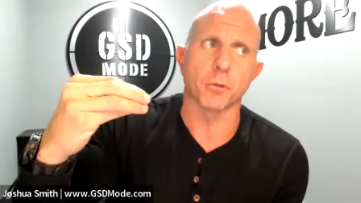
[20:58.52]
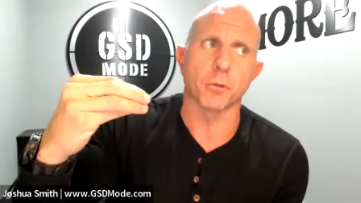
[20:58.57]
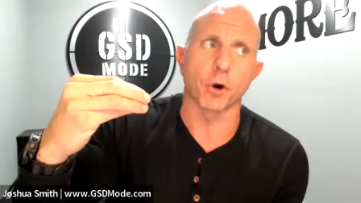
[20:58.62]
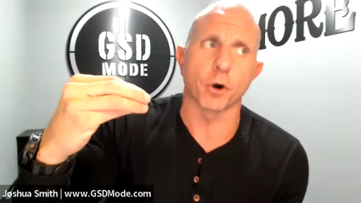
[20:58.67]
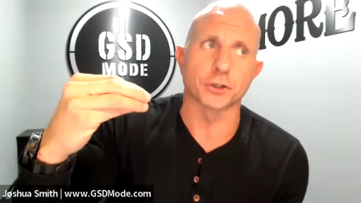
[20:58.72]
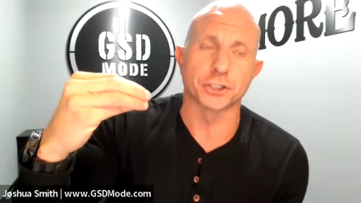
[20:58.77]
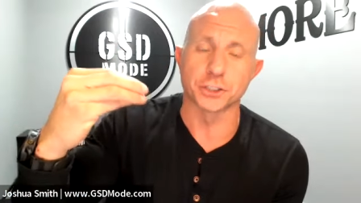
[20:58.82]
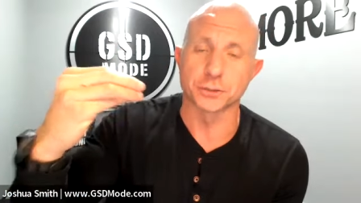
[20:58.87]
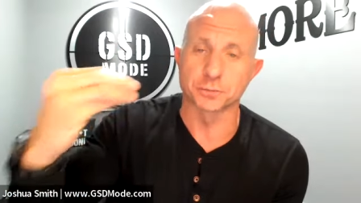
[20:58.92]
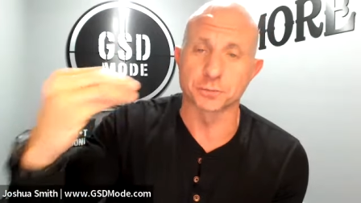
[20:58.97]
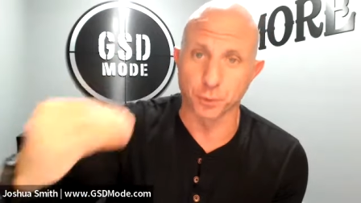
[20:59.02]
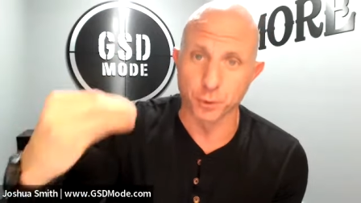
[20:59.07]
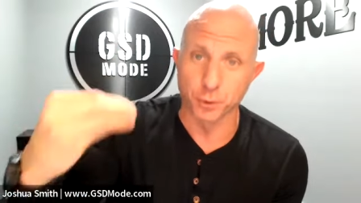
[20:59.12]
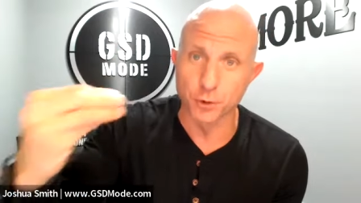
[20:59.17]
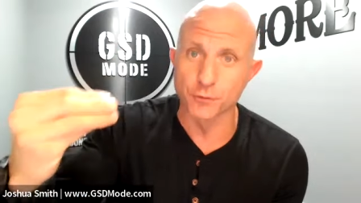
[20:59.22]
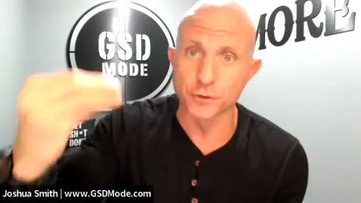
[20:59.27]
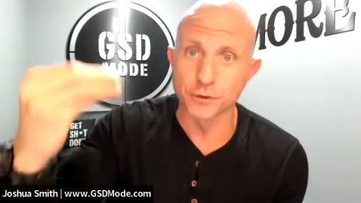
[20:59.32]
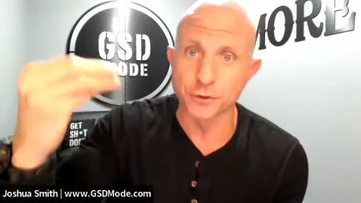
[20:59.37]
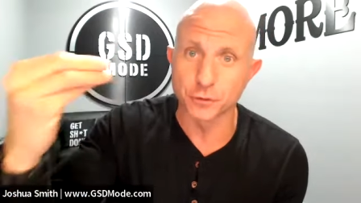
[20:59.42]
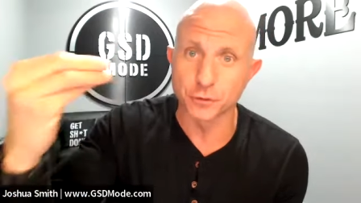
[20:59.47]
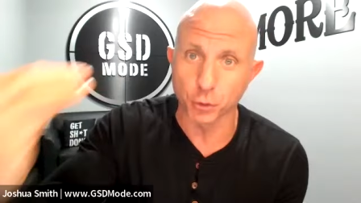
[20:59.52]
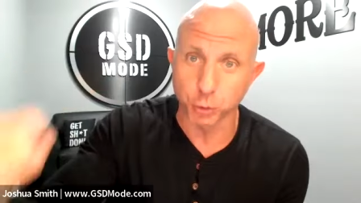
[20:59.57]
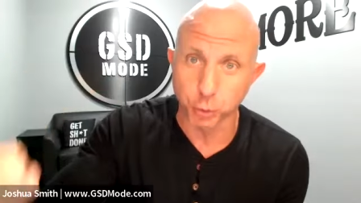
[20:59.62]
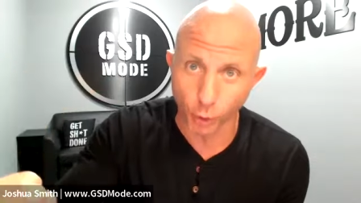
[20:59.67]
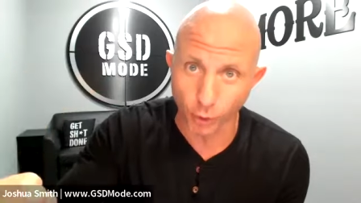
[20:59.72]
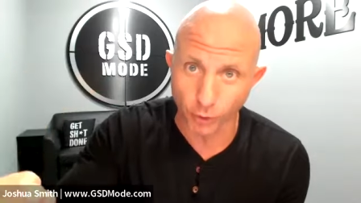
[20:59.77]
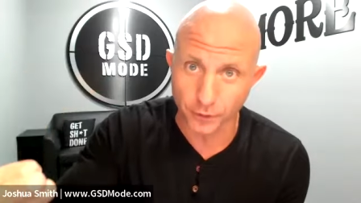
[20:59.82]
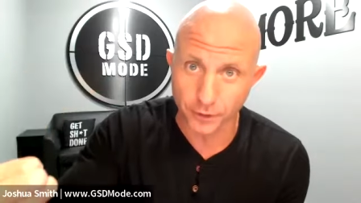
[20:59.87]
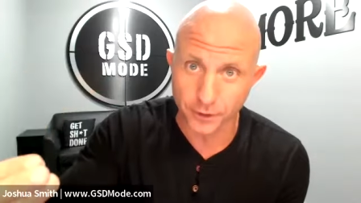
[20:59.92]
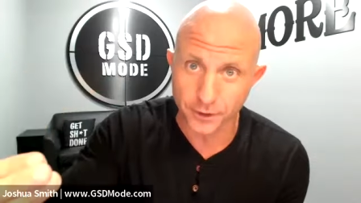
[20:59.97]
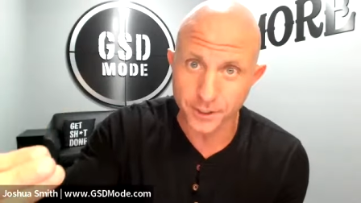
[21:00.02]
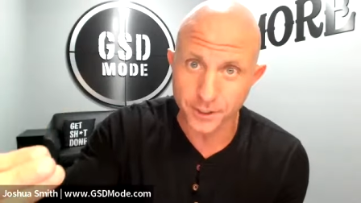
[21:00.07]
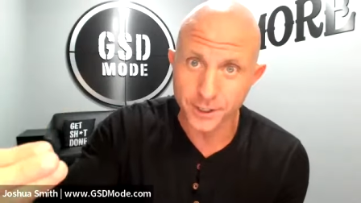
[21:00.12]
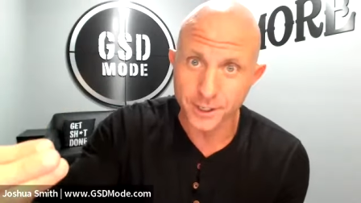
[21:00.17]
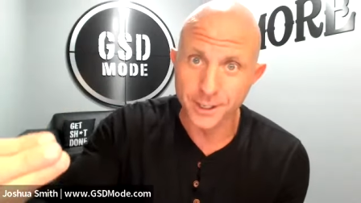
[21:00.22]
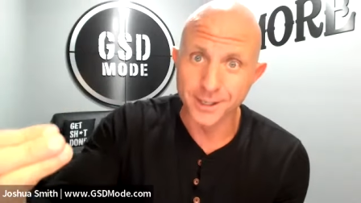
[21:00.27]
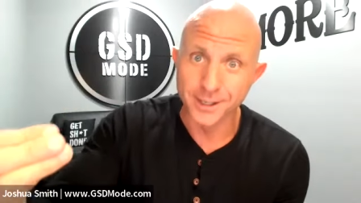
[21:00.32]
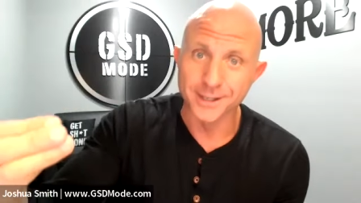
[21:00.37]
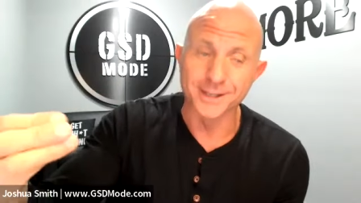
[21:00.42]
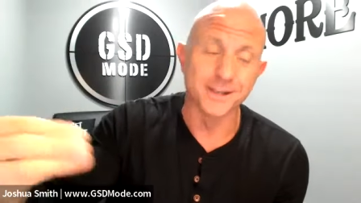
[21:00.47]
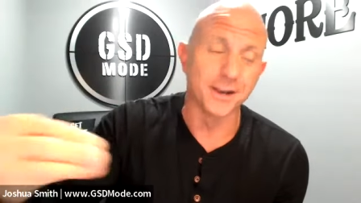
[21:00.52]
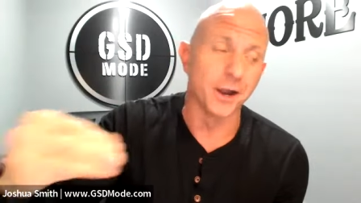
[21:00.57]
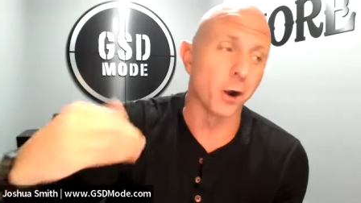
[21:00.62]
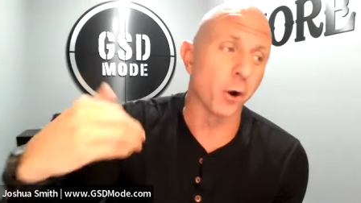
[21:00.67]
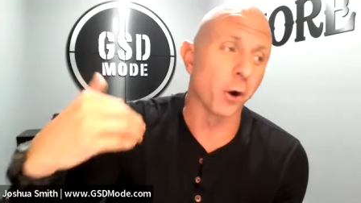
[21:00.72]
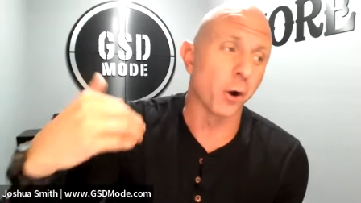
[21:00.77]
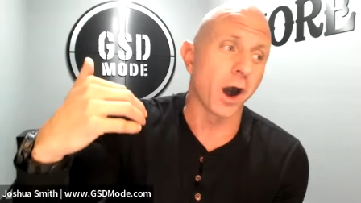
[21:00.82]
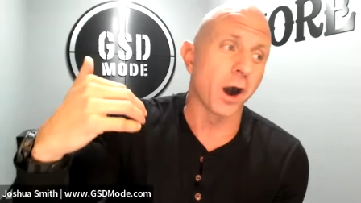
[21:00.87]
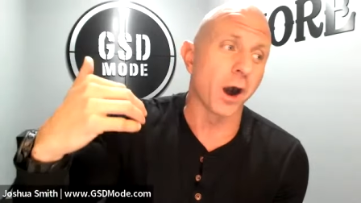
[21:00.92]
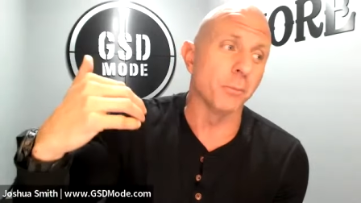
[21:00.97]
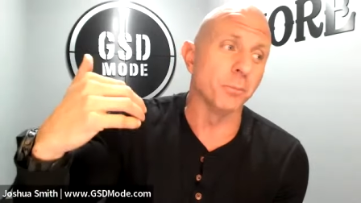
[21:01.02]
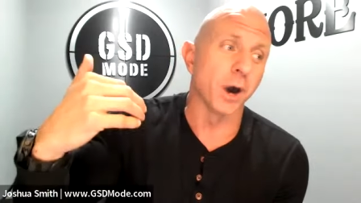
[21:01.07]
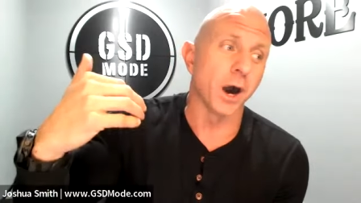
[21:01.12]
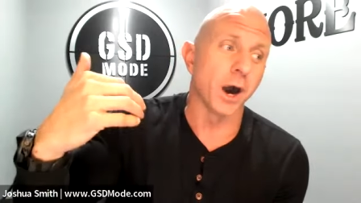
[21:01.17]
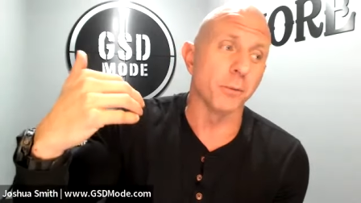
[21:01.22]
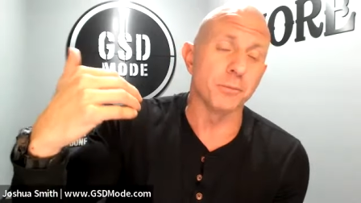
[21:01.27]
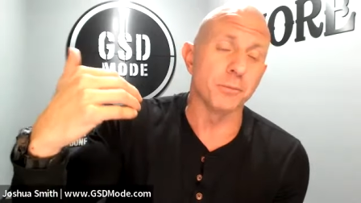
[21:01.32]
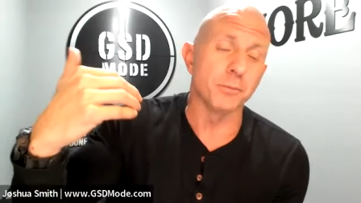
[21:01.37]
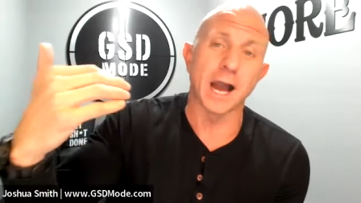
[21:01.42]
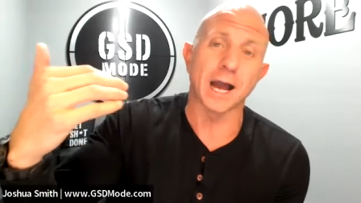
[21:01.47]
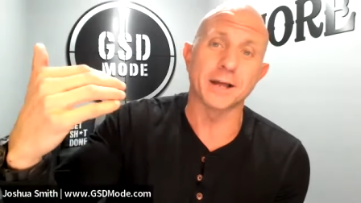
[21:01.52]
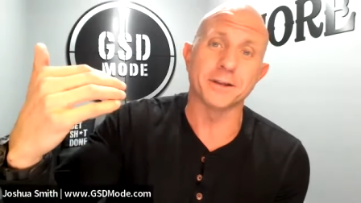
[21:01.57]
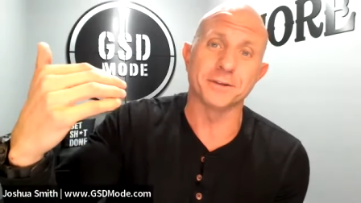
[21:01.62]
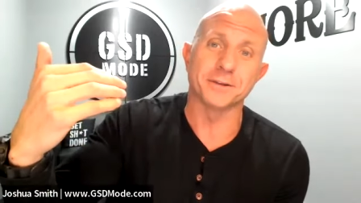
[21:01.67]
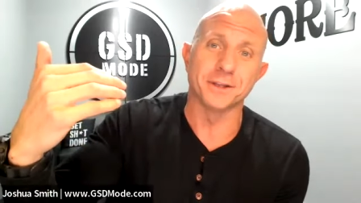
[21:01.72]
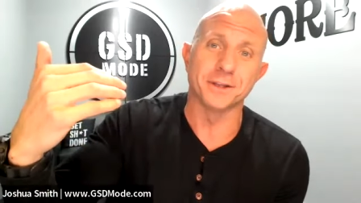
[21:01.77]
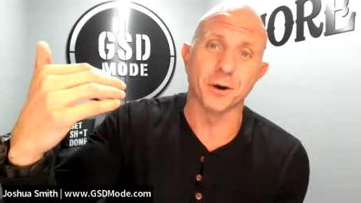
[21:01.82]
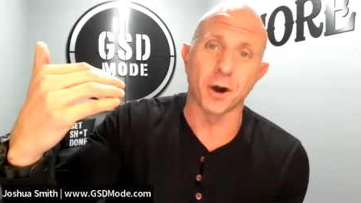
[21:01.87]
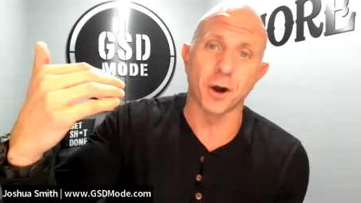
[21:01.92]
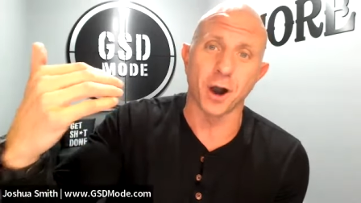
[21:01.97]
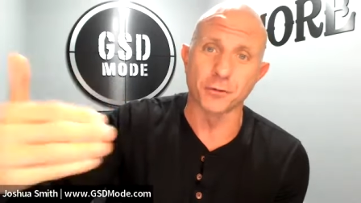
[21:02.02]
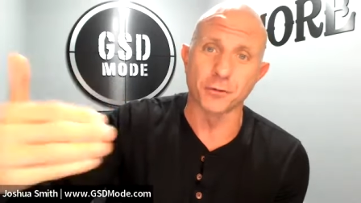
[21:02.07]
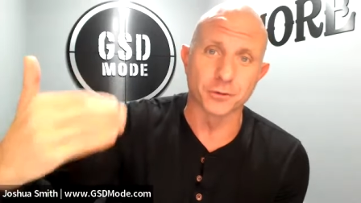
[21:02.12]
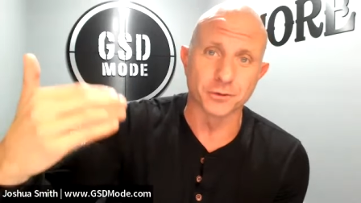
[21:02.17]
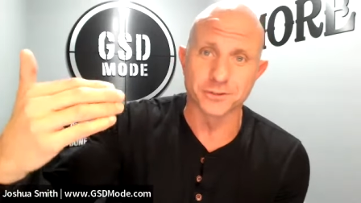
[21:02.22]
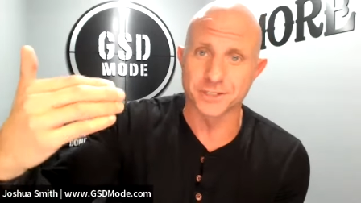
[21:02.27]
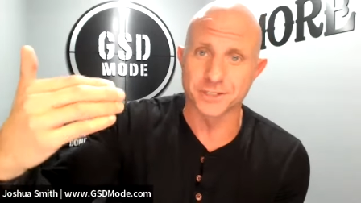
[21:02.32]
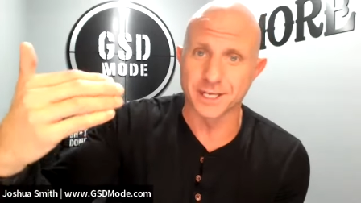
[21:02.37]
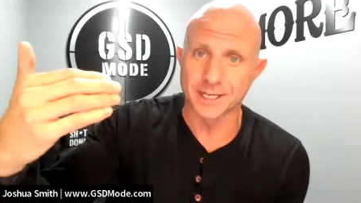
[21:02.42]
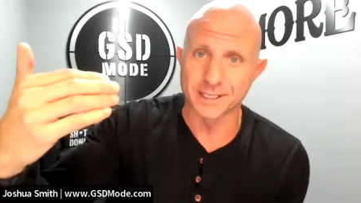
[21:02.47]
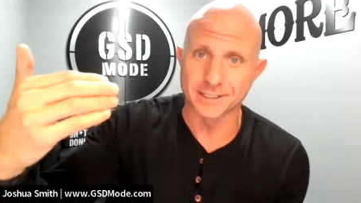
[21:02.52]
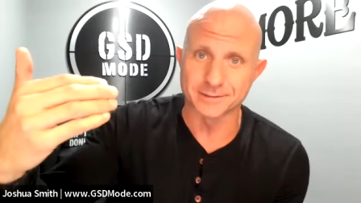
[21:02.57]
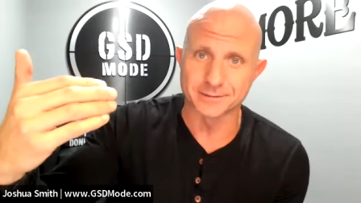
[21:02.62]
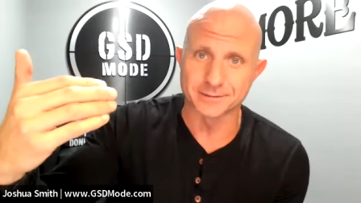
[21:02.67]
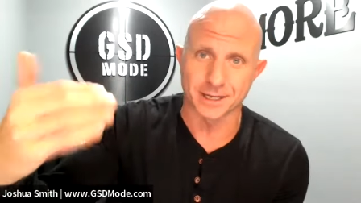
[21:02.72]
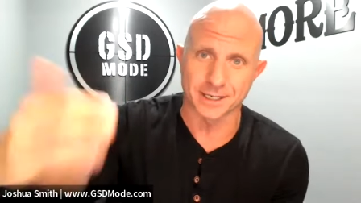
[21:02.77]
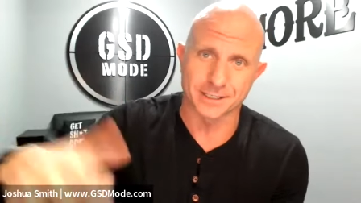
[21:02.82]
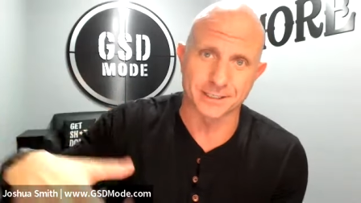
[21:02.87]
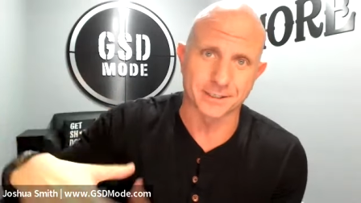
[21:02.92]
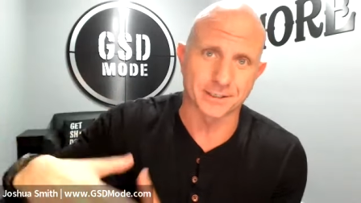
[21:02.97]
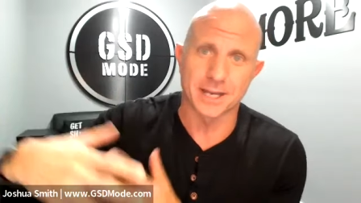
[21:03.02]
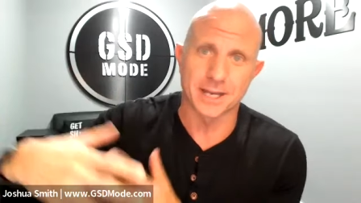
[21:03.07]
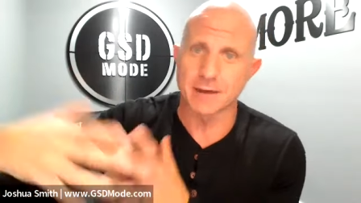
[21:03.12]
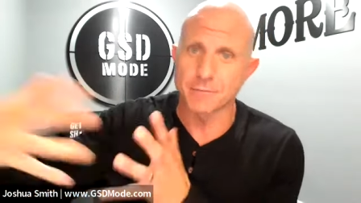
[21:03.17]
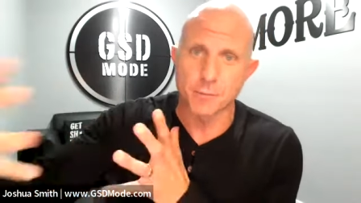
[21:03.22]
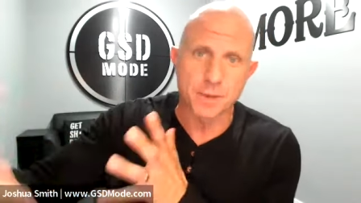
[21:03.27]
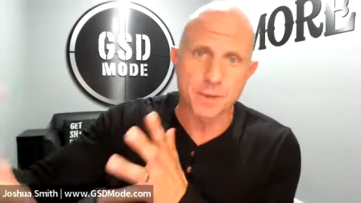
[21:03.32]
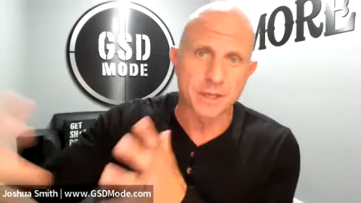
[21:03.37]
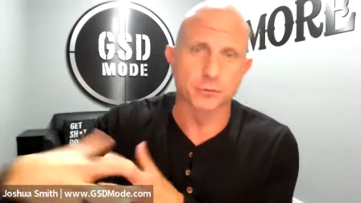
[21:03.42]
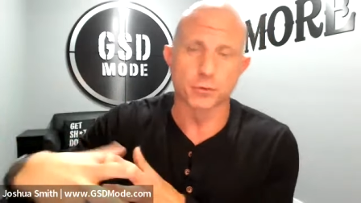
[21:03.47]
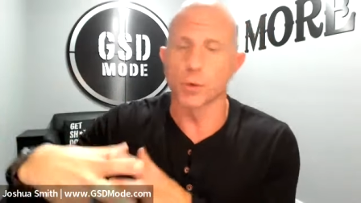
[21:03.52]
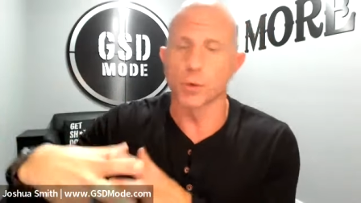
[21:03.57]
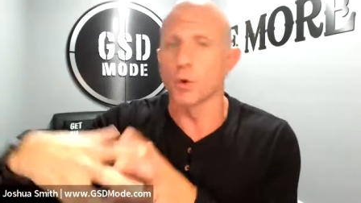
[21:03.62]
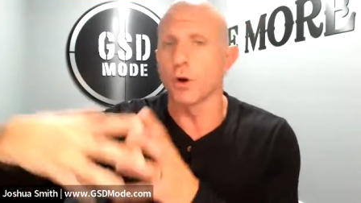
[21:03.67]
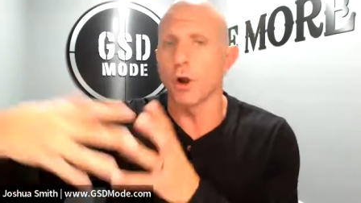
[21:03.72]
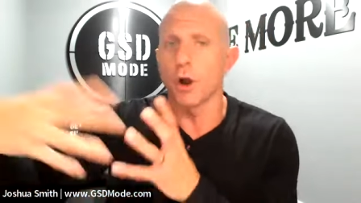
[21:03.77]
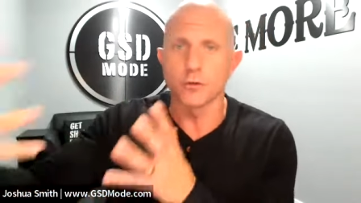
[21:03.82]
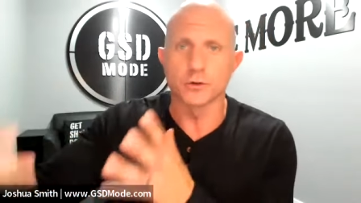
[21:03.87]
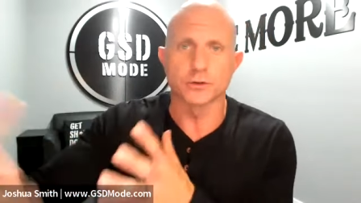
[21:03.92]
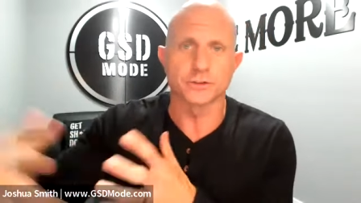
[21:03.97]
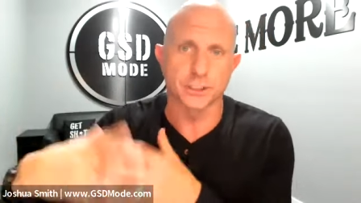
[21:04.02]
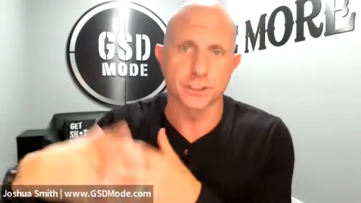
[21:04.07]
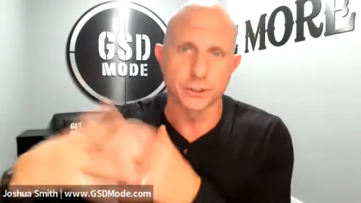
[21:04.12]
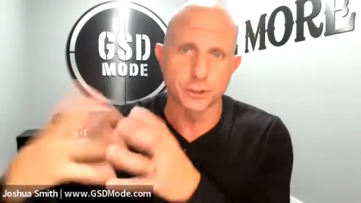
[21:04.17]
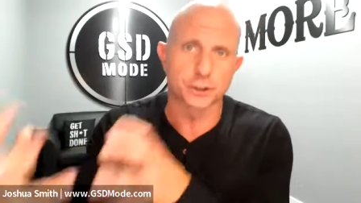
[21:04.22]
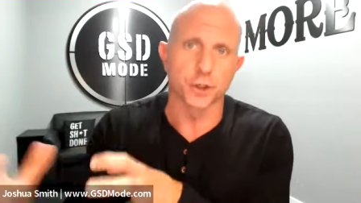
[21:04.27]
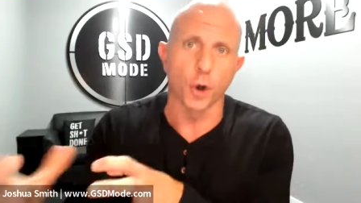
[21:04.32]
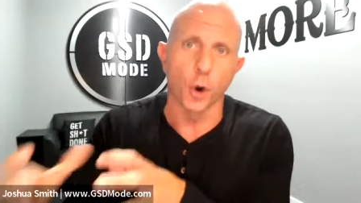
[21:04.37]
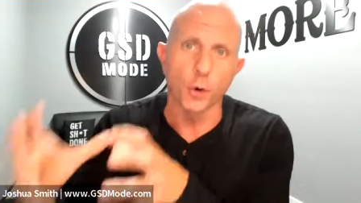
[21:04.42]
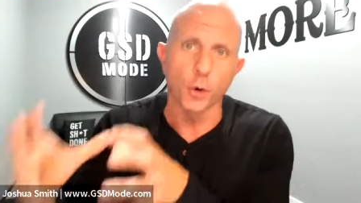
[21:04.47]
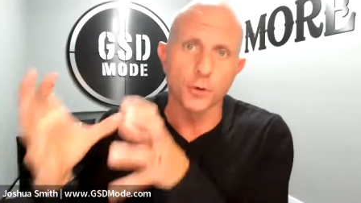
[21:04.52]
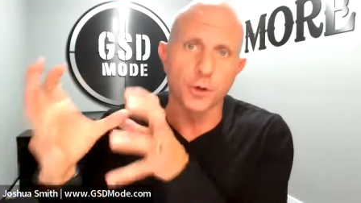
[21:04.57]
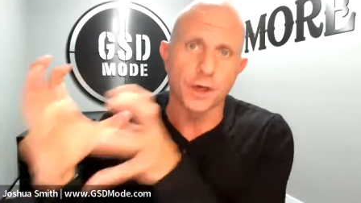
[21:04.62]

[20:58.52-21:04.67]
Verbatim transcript: are just proven to work you know um, um, that you know others can like you can have a mentor others can show